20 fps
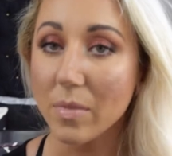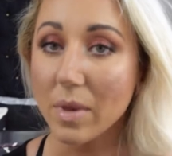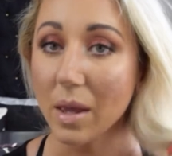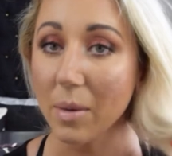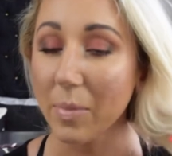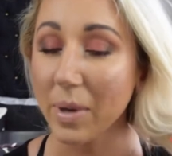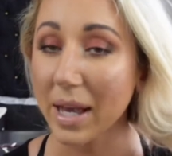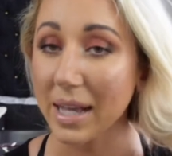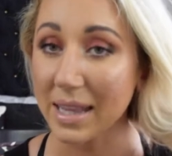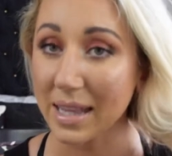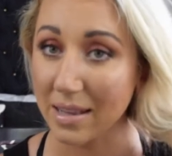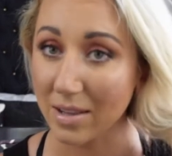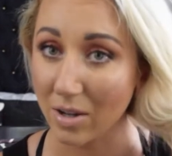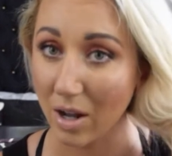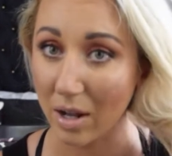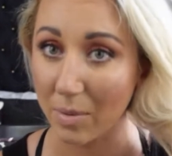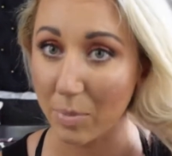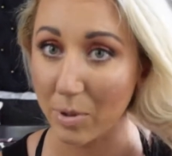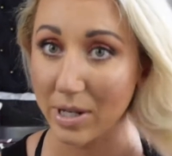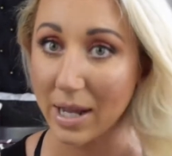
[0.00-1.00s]
because it's
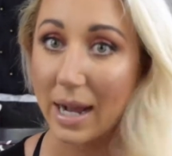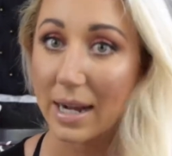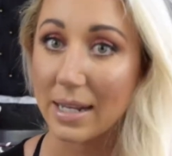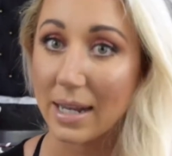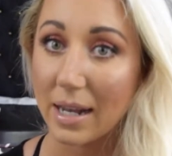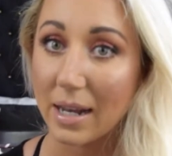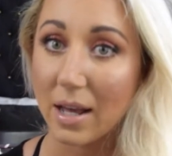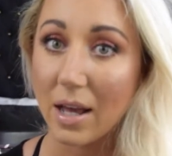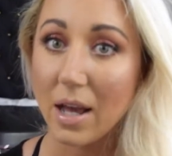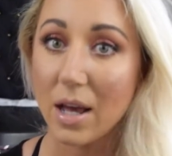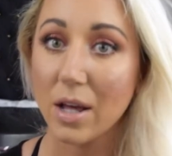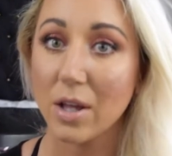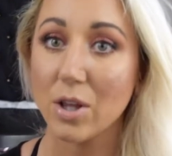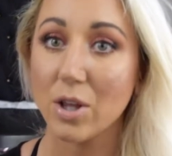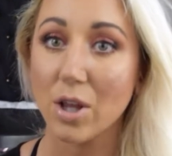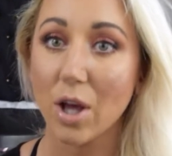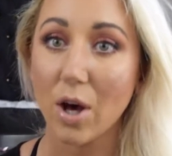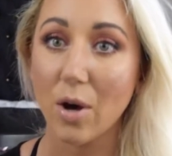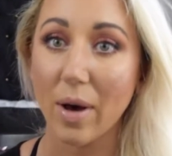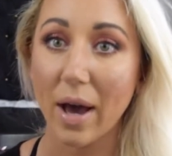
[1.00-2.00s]
not protected.
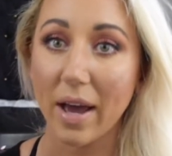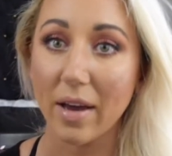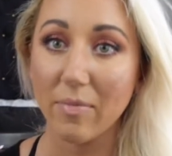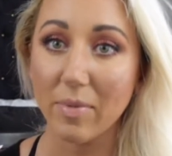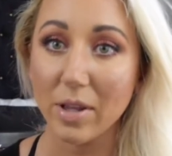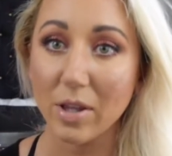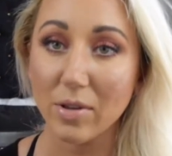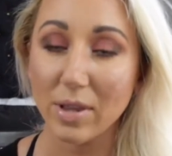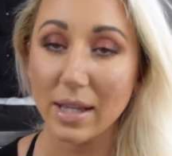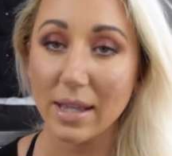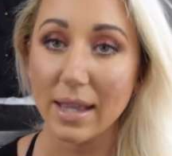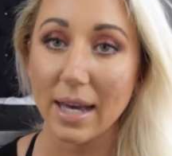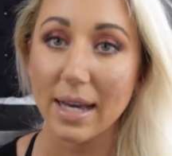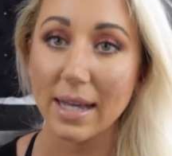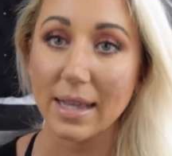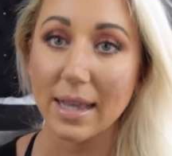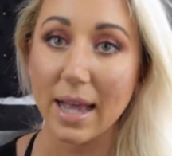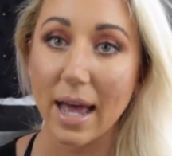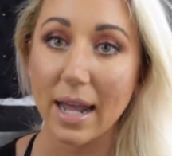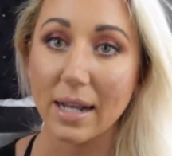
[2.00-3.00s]
So I have been using
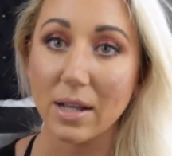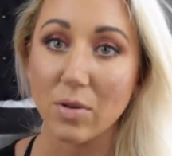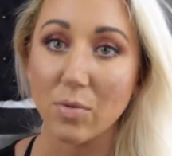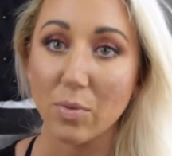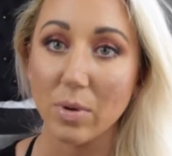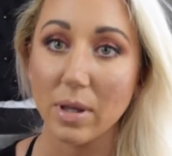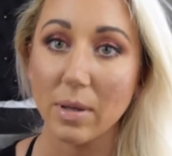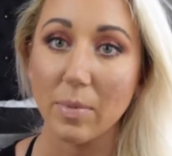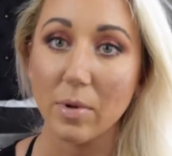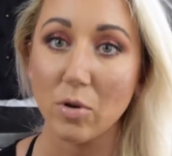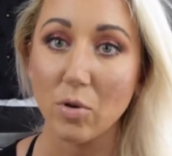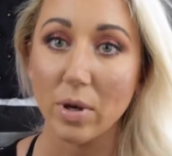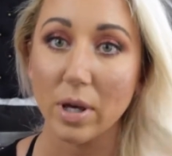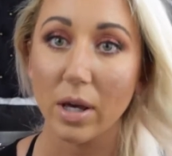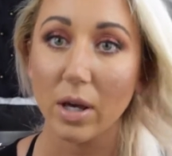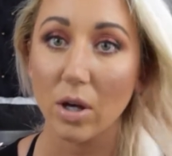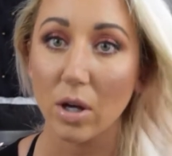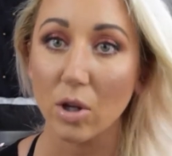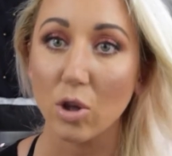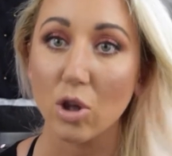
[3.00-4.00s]
this, and it's really been doing
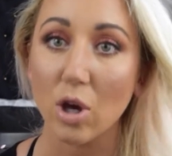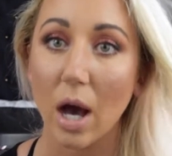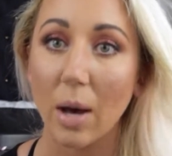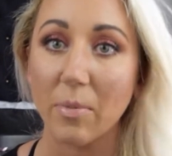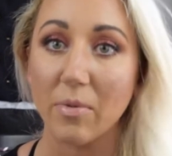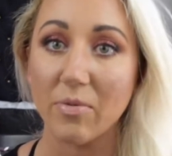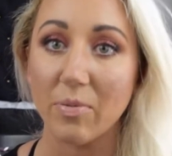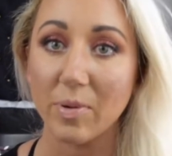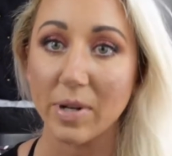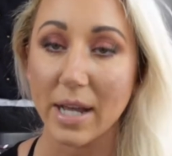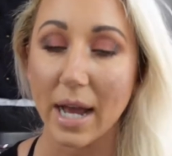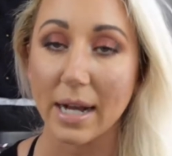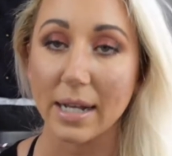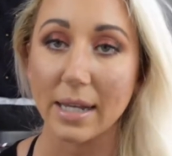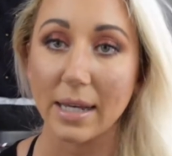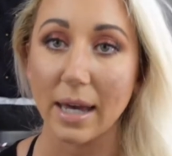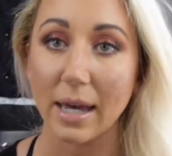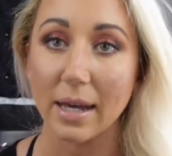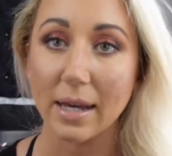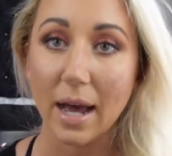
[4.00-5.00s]
a good job of
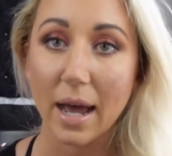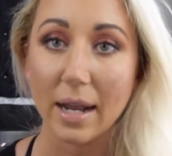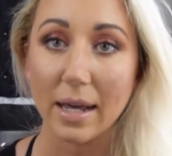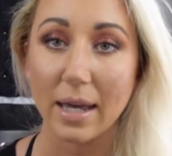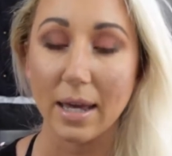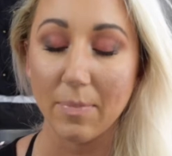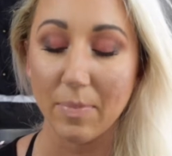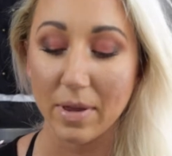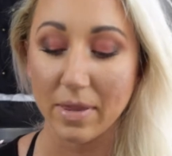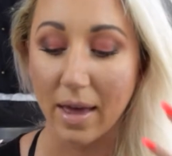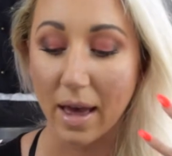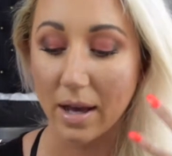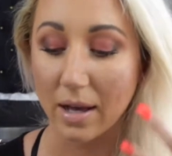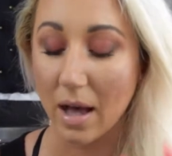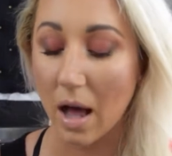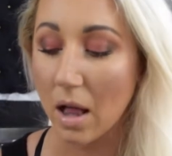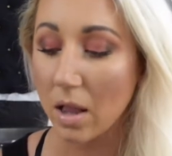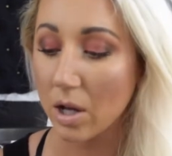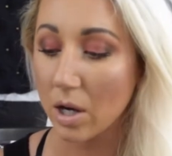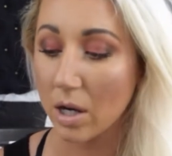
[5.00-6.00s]
protecting it and kind of keeping that
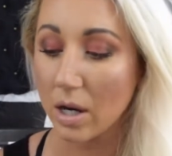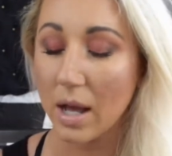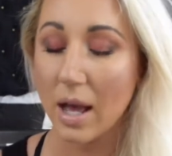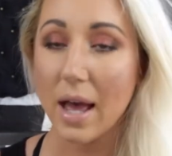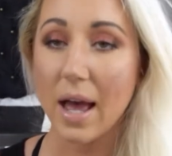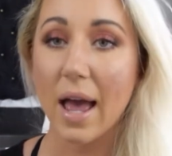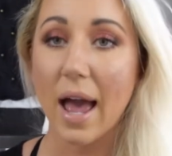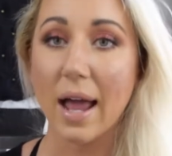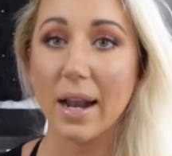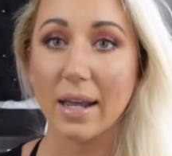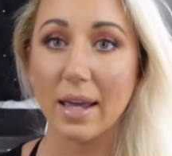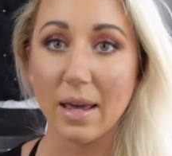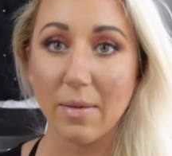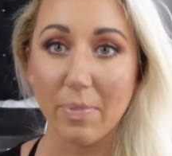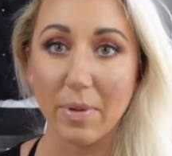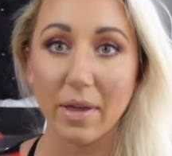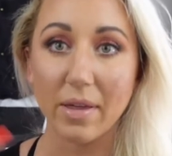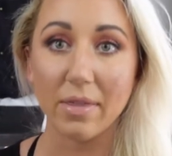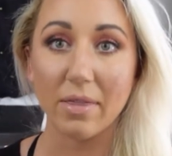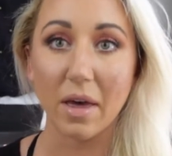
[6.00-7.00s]
color and
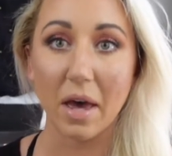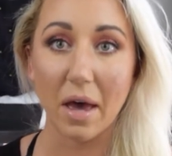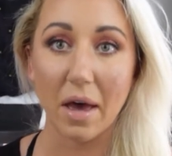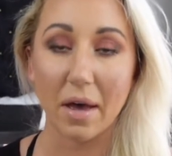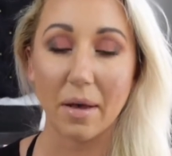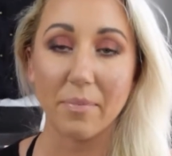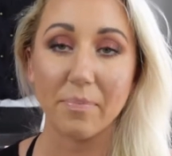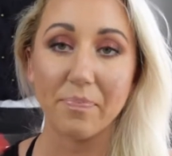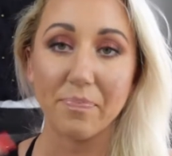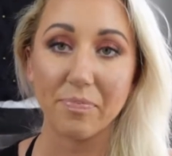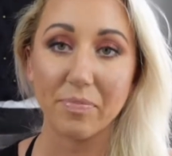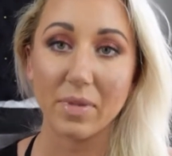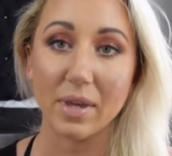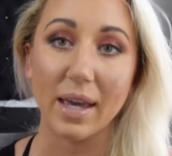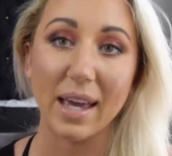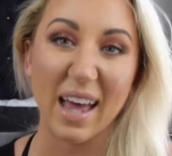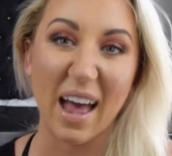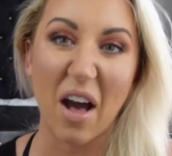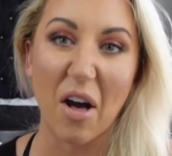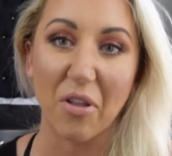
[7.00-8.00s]
keeping
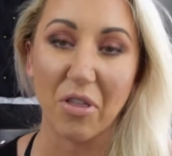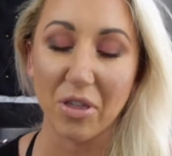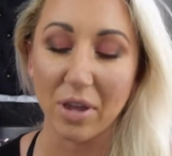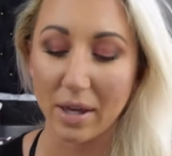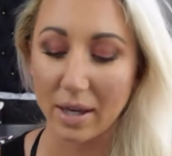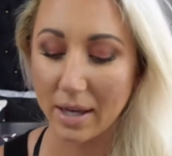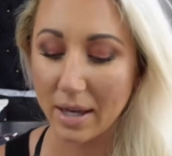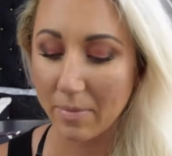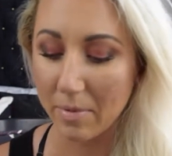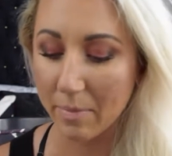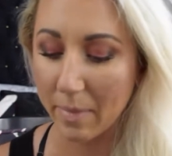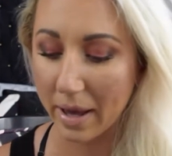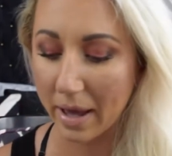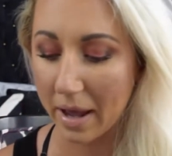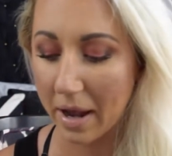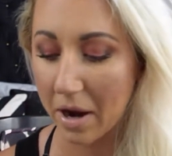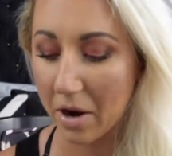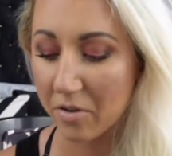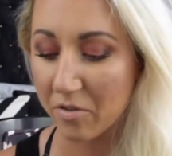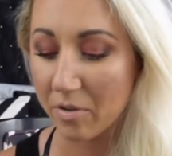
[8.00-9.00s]
it healthy, keeping my
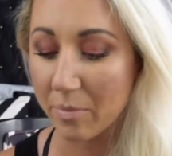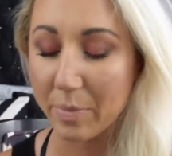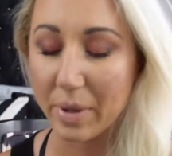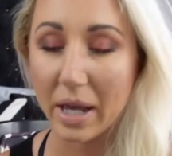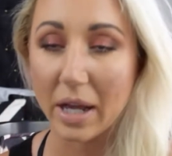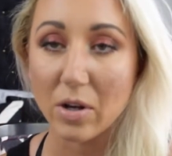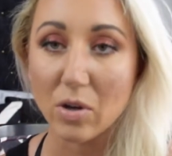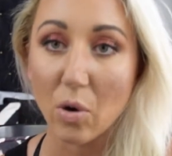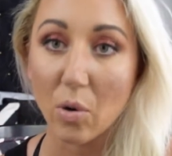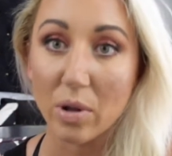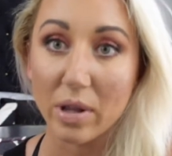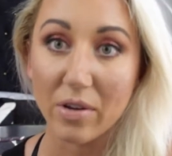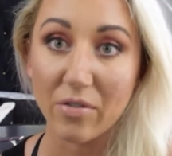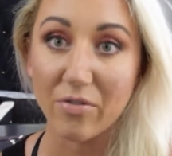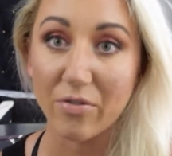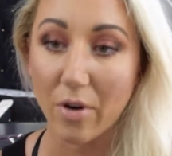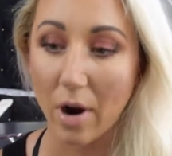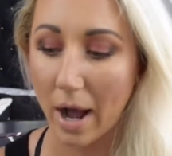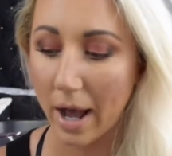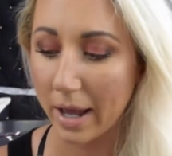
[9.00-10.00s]
hair from being totally
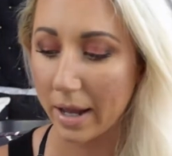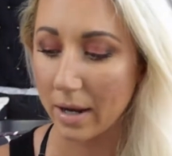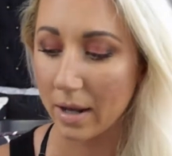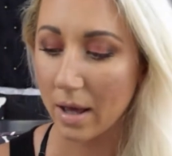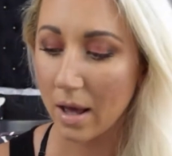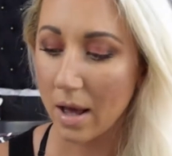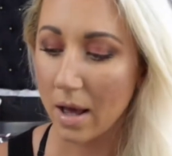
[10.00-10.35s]
fried.